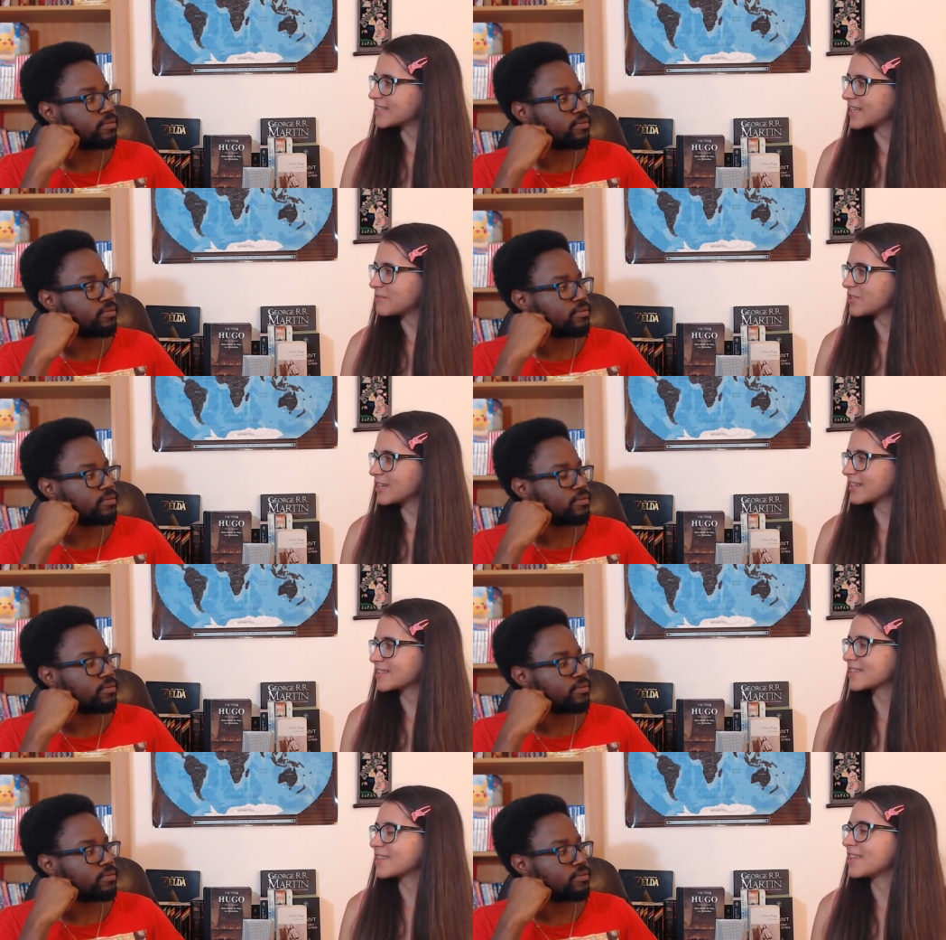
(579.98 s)

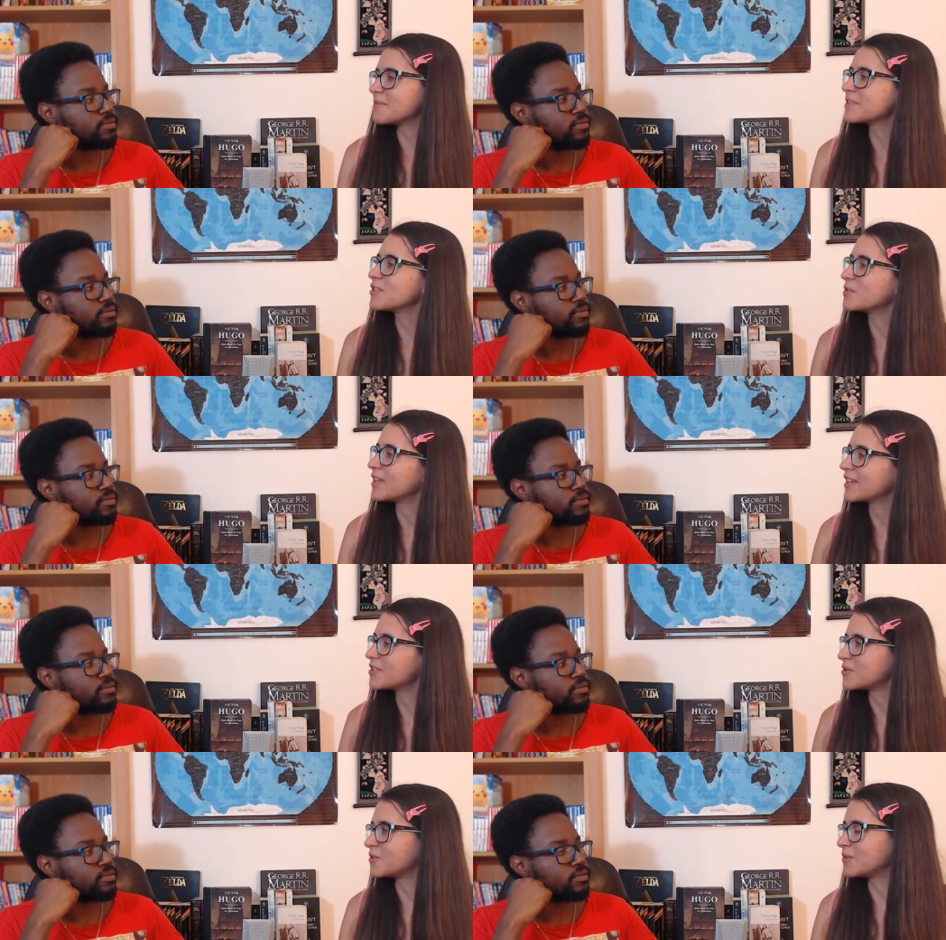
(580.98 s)
Speaker 1: subjects, themes that you'd
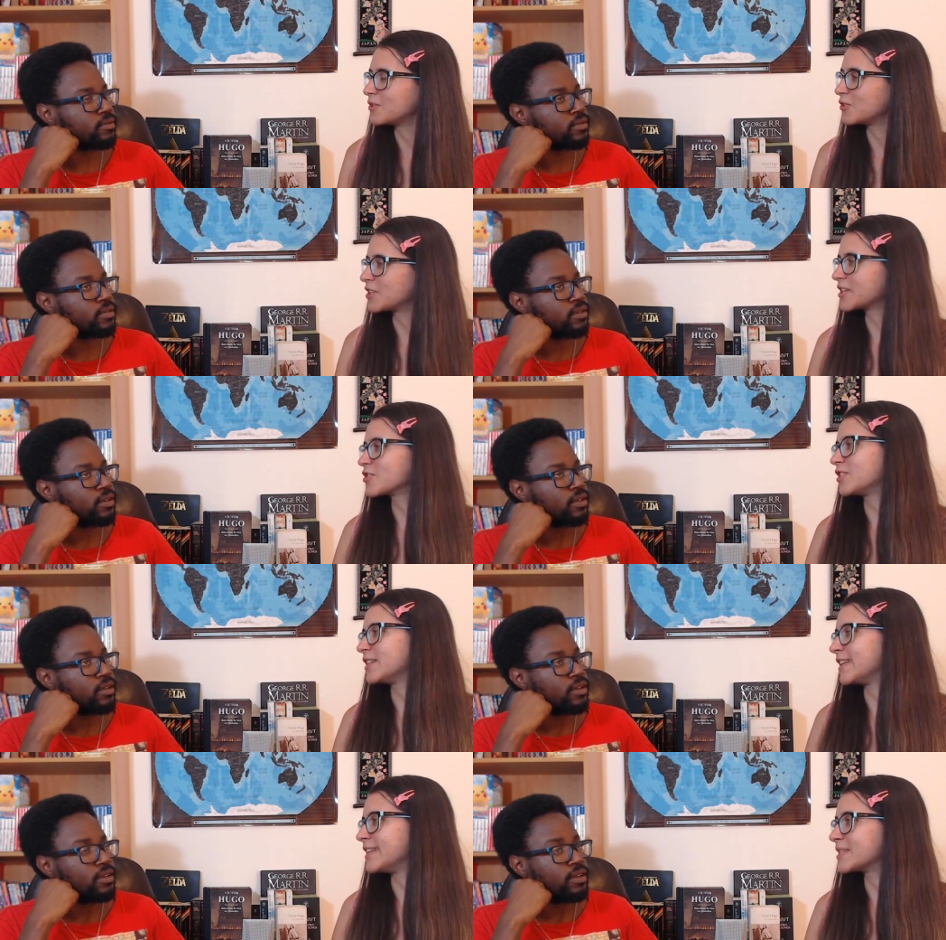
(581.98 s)
like to, to touch
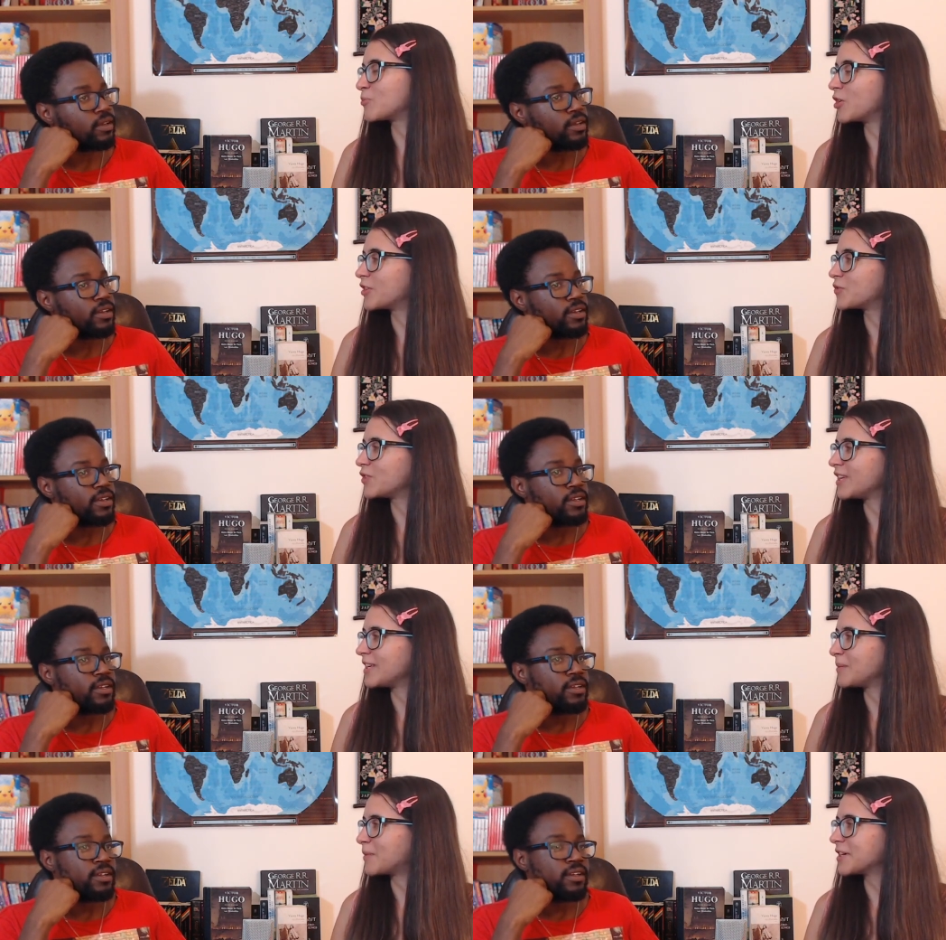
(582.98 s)
on in this
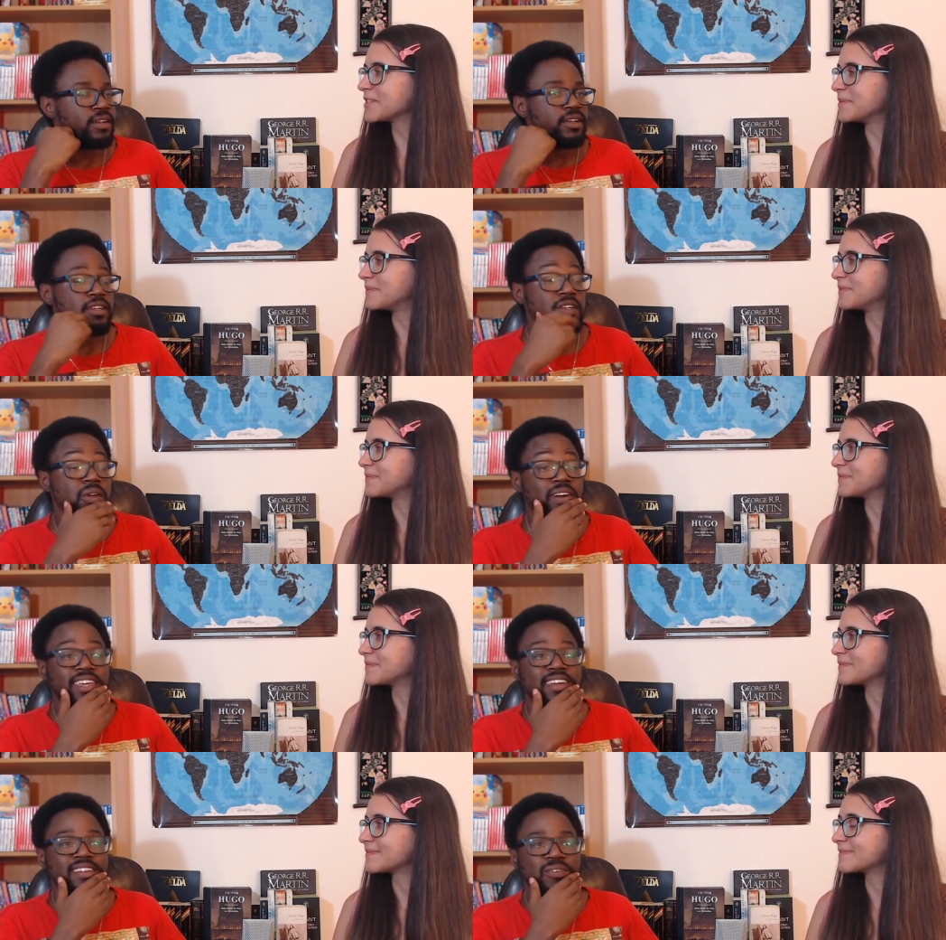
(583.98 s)
spoiler-free part?
Speaker 2: You know, I
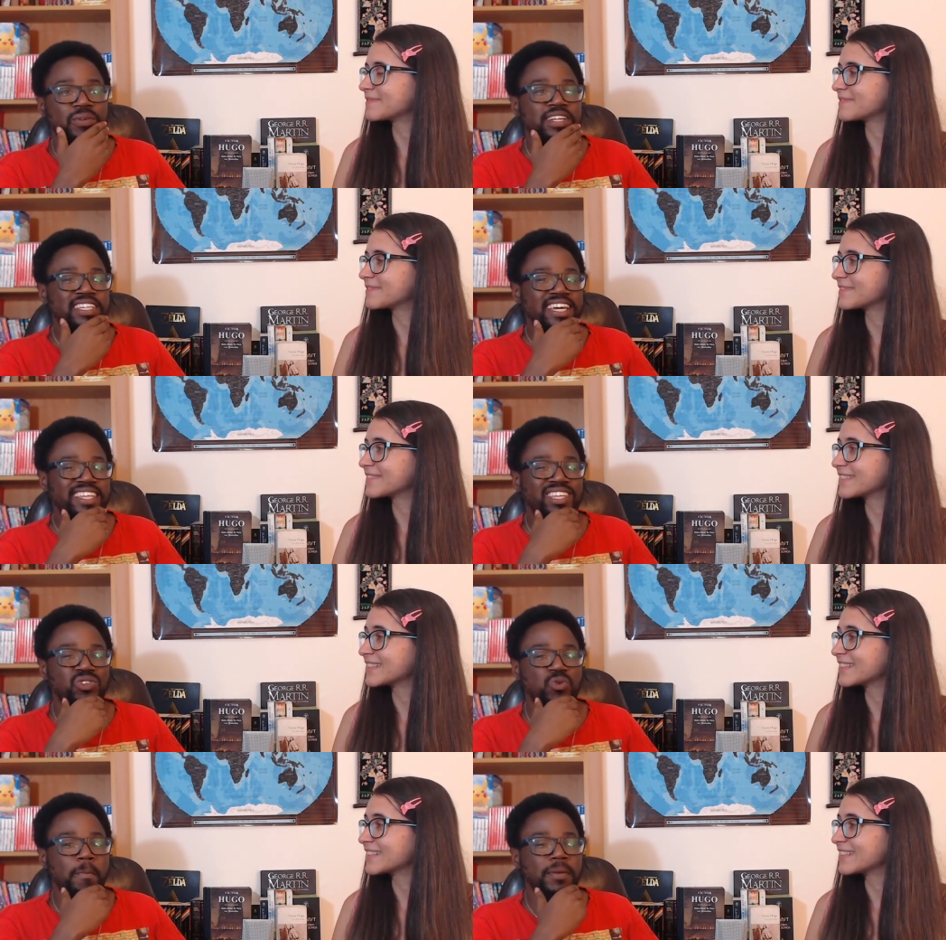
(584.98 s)
can't really get
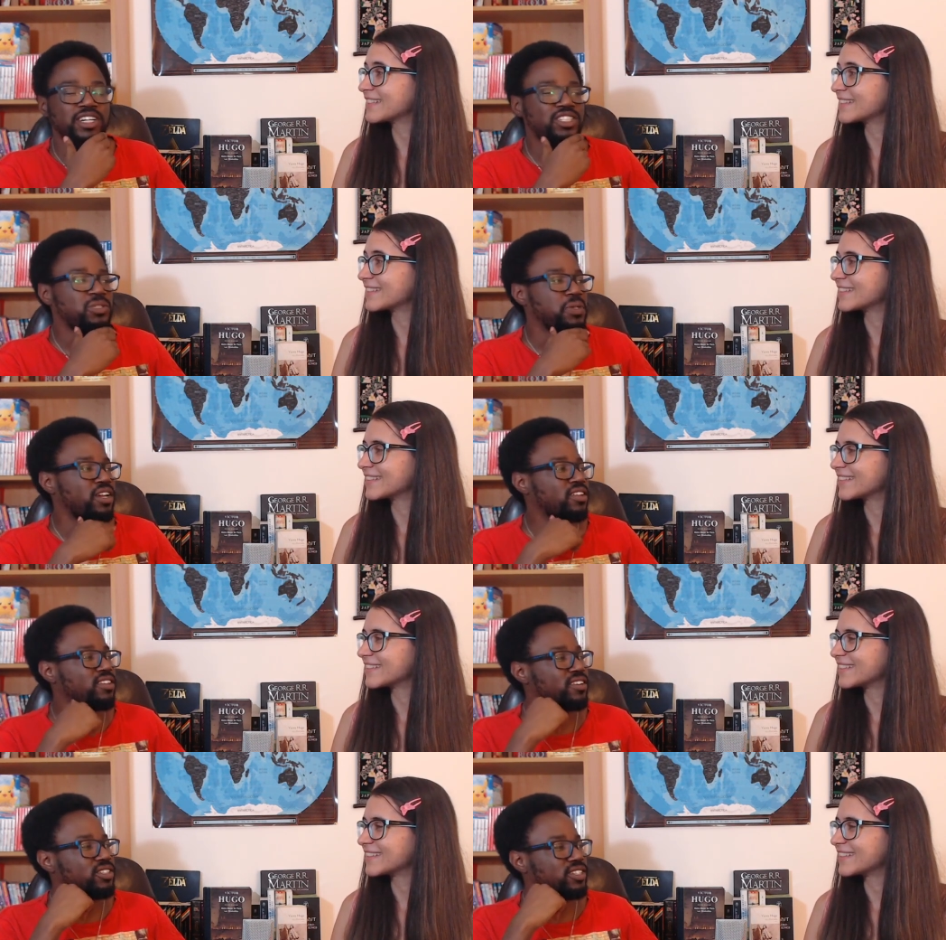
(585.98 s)
into much
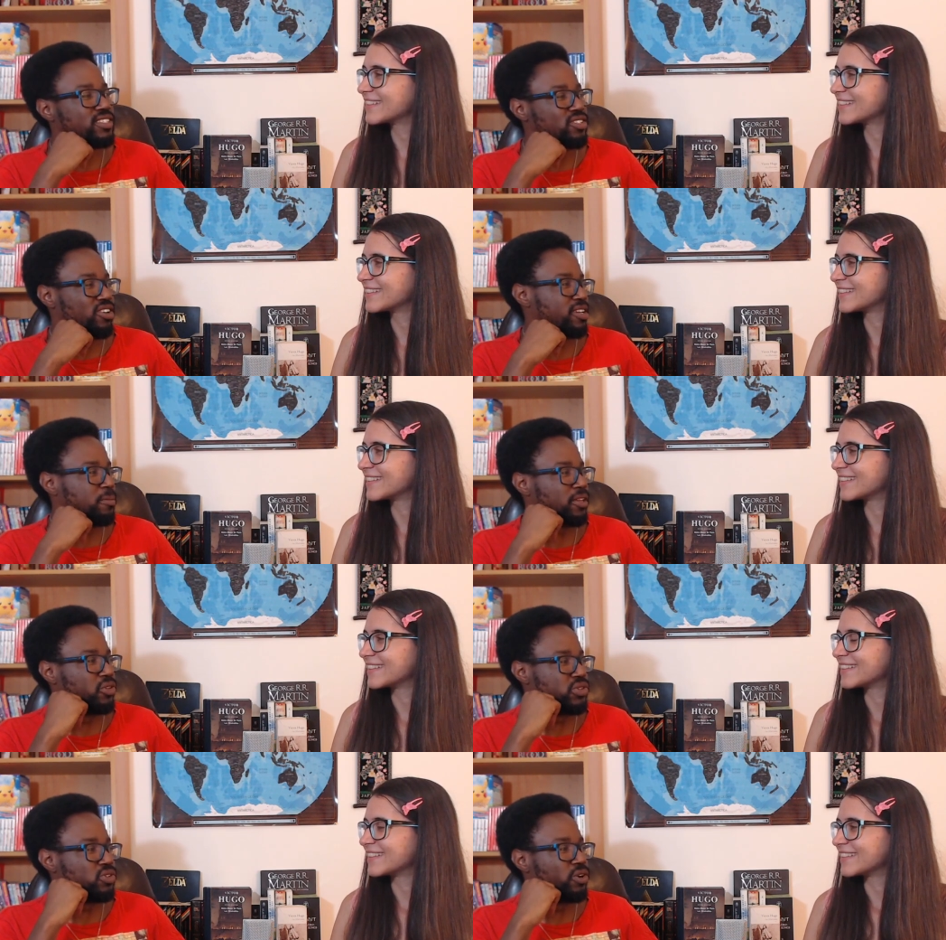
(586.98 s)
without uh, just talking about
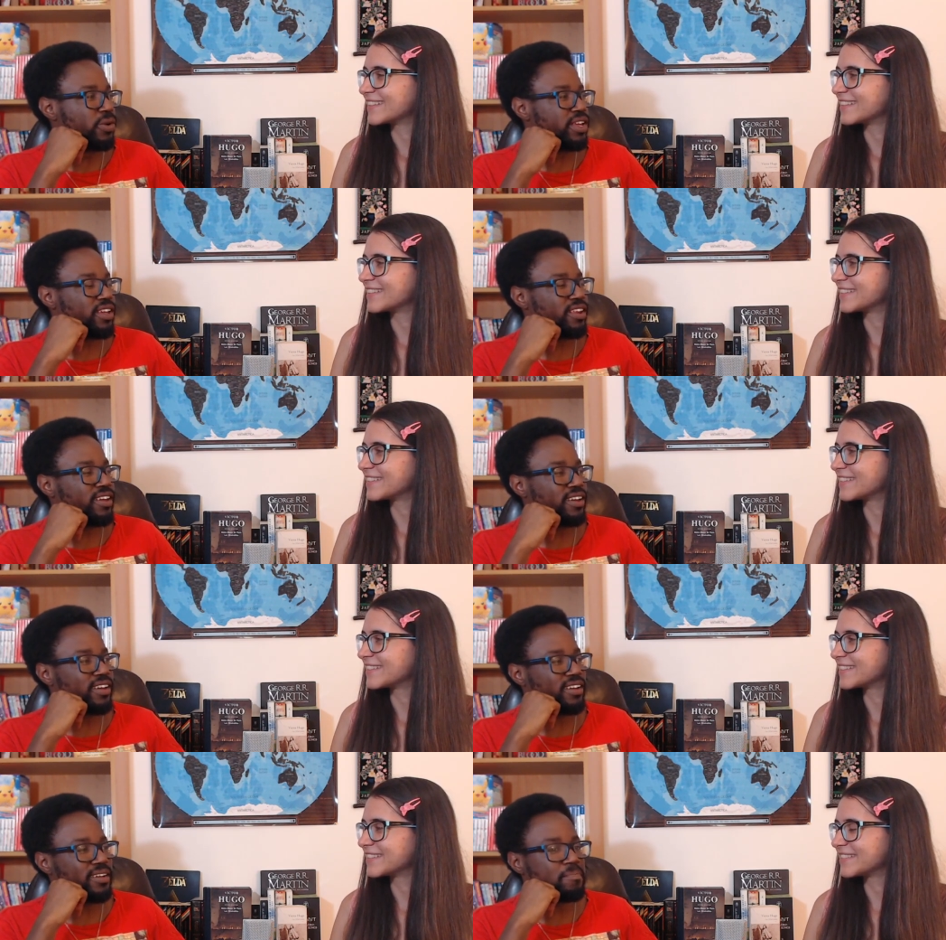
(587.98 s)
the story and
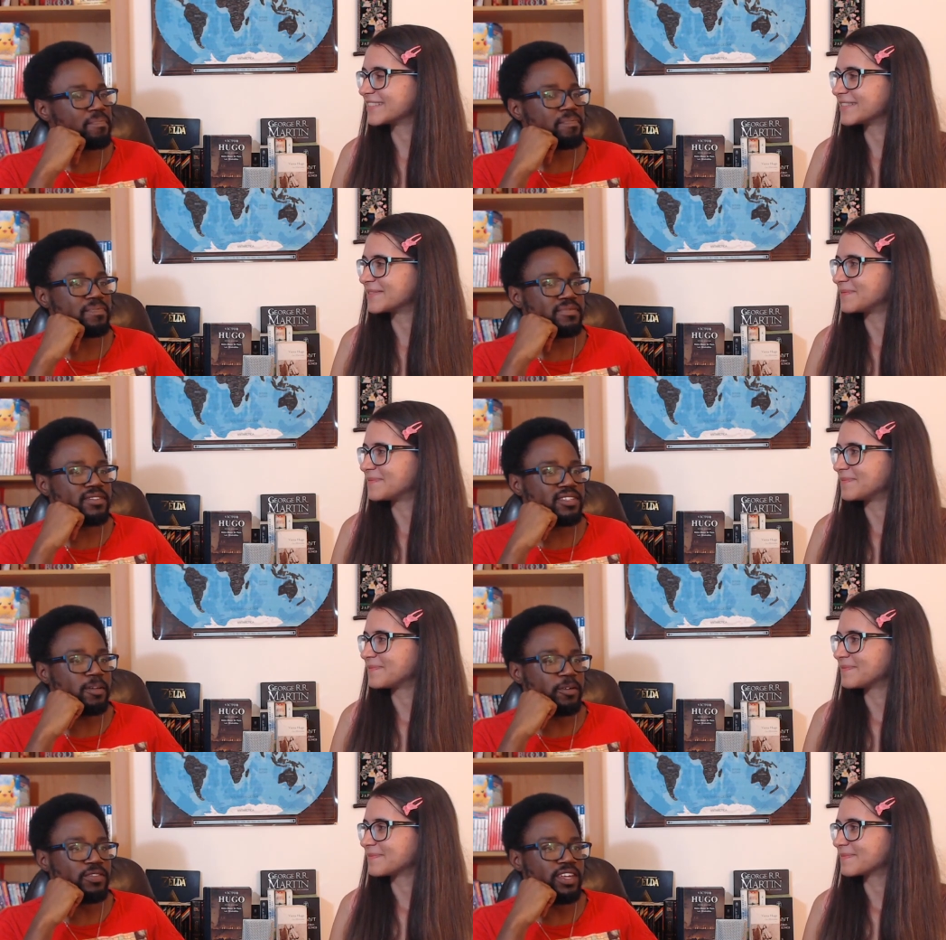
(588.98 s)
uh, some of the